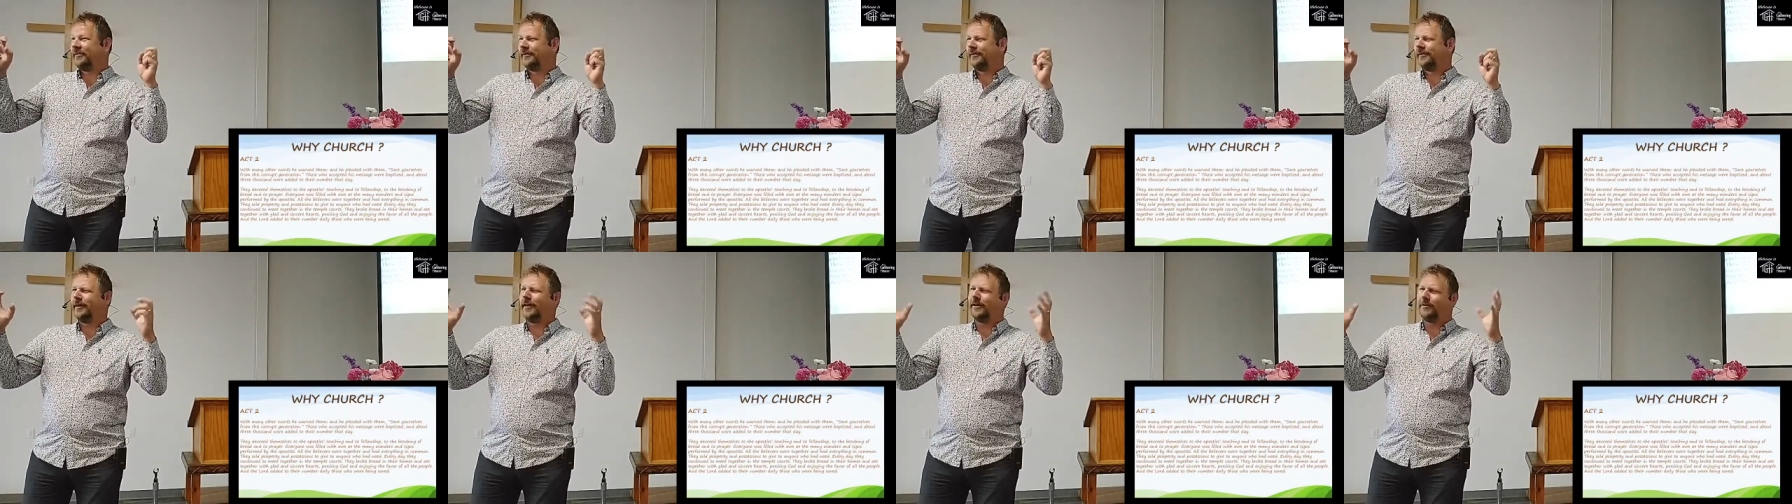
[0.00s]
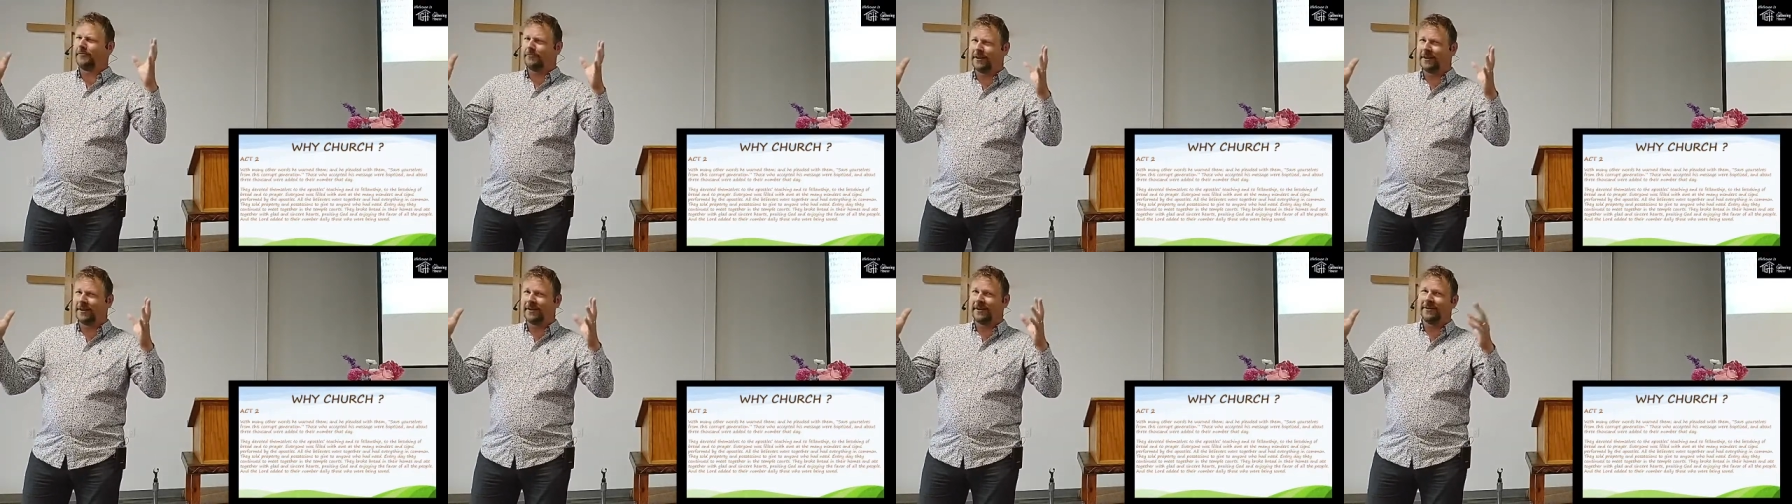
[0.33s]
Not
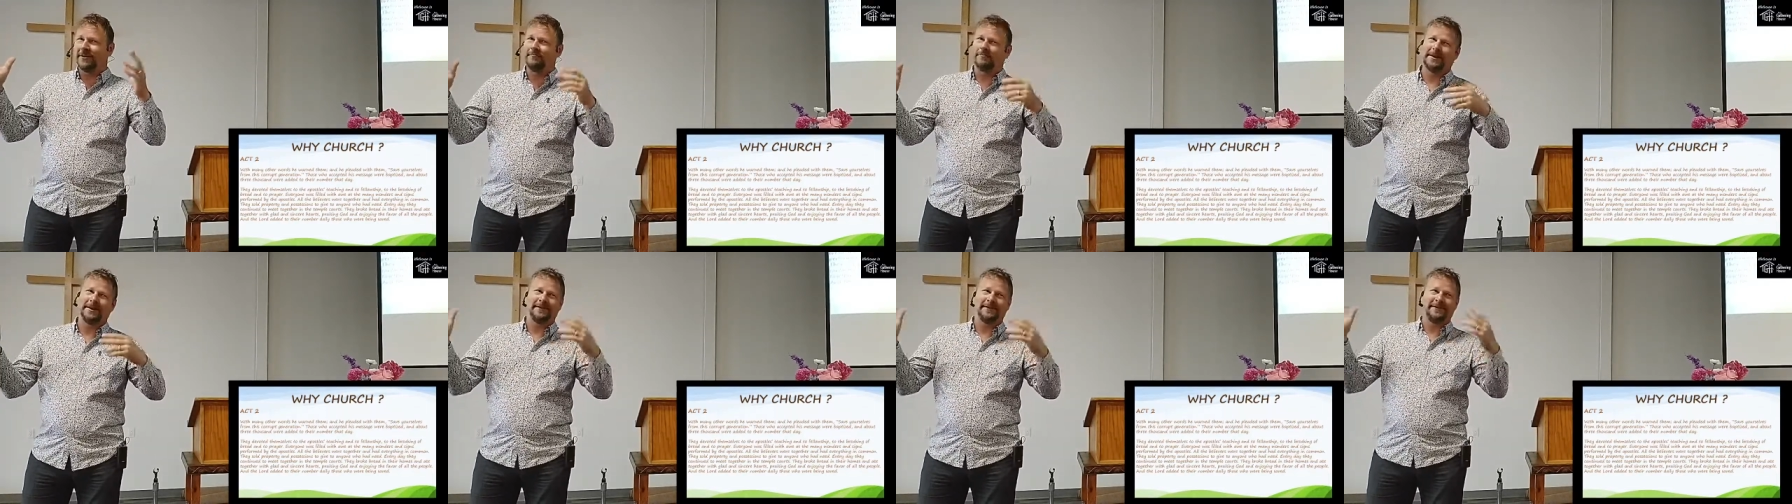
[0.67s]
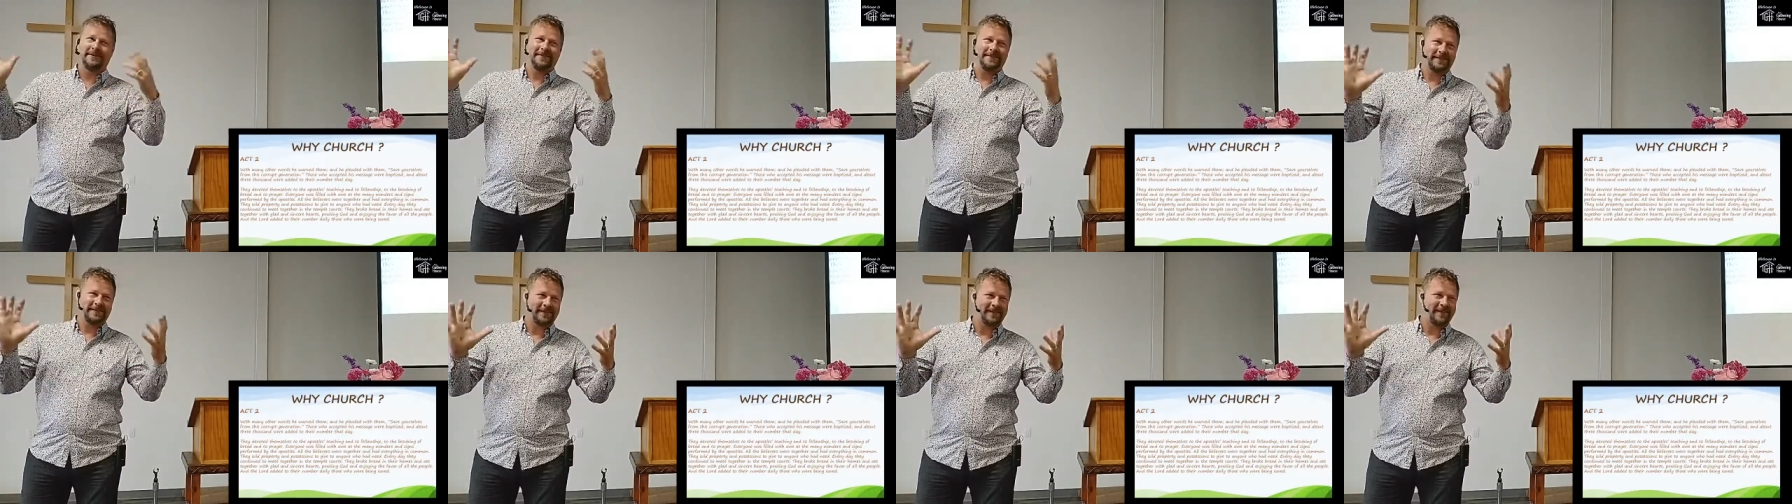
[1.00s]
really,
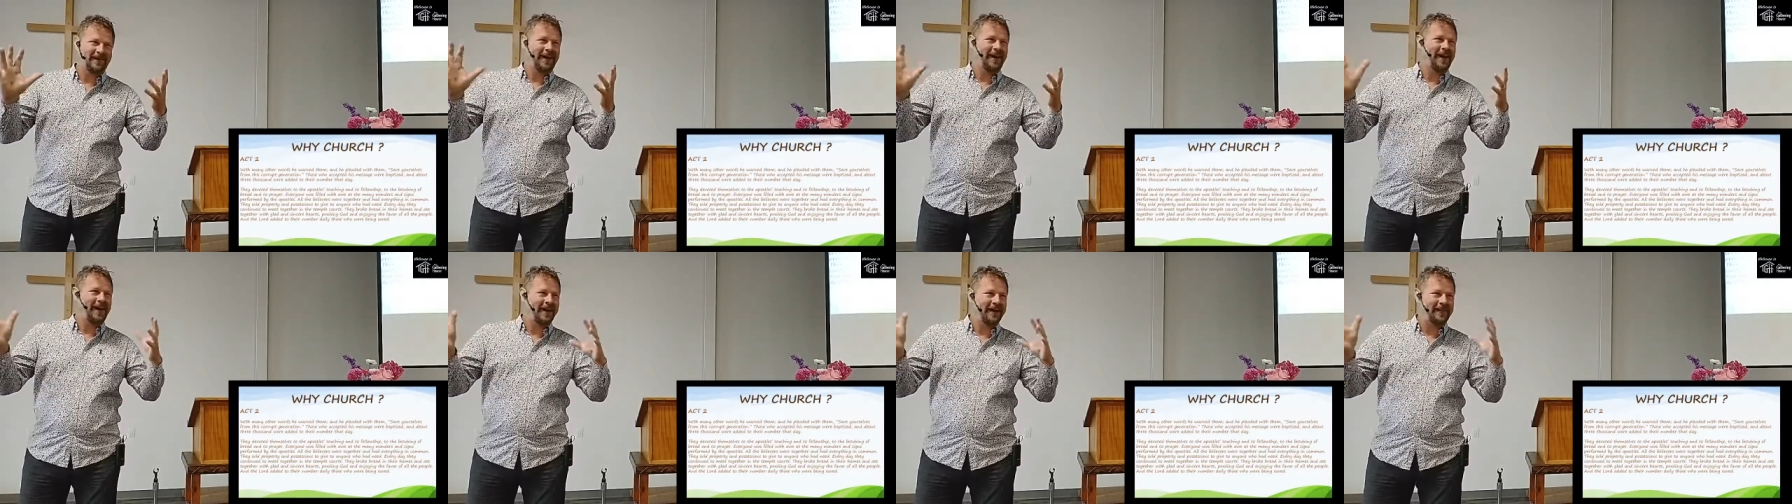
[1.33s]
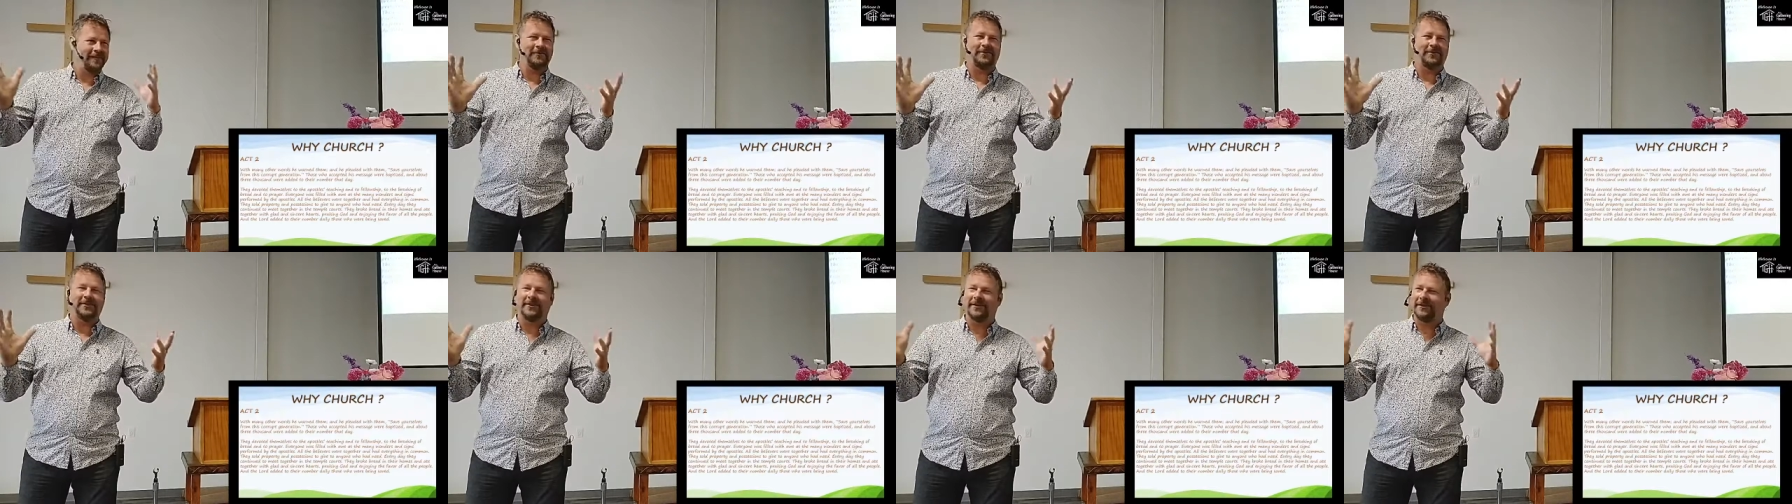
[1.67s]
but kind
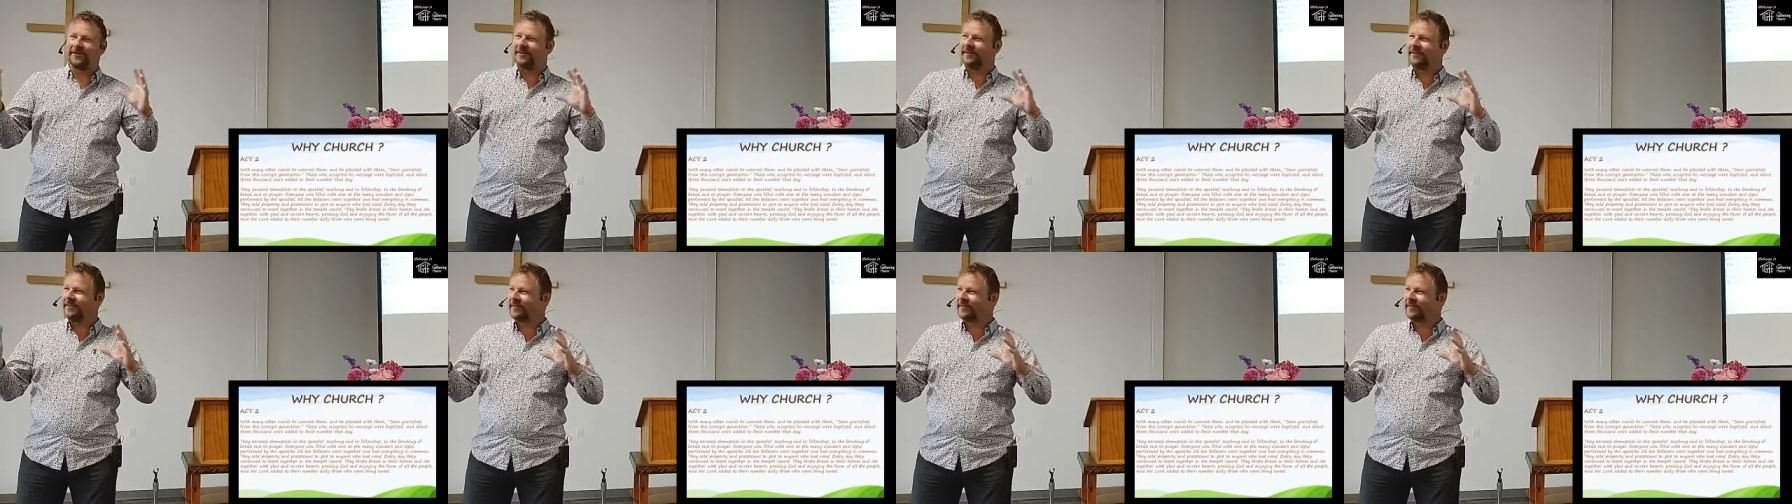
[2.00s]
of the,